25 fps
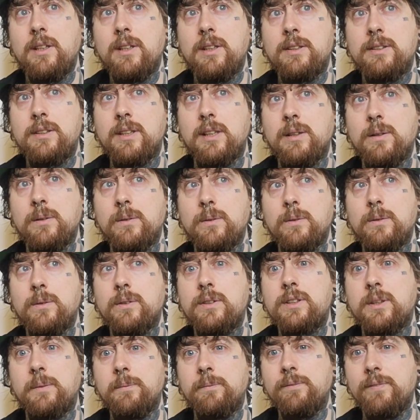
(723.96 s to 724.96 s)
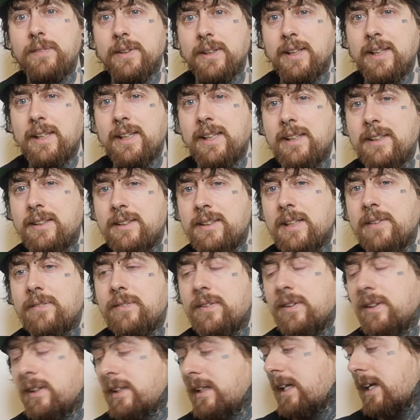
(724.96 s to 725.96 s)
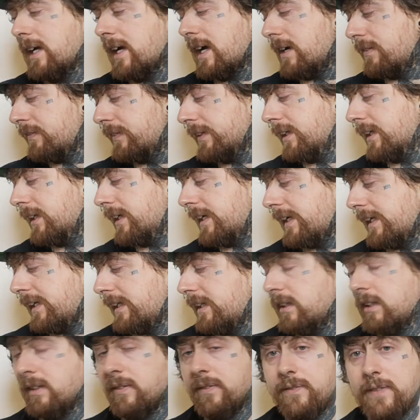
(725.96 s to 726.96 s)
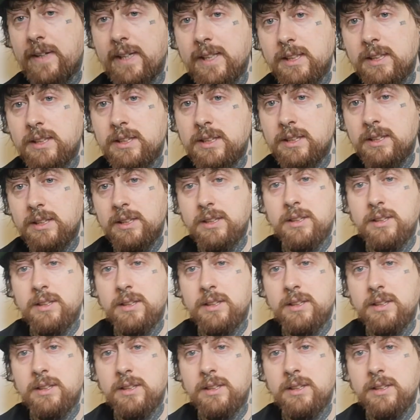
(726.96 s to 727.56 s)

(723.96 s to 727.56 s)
So something is definitely having a effect.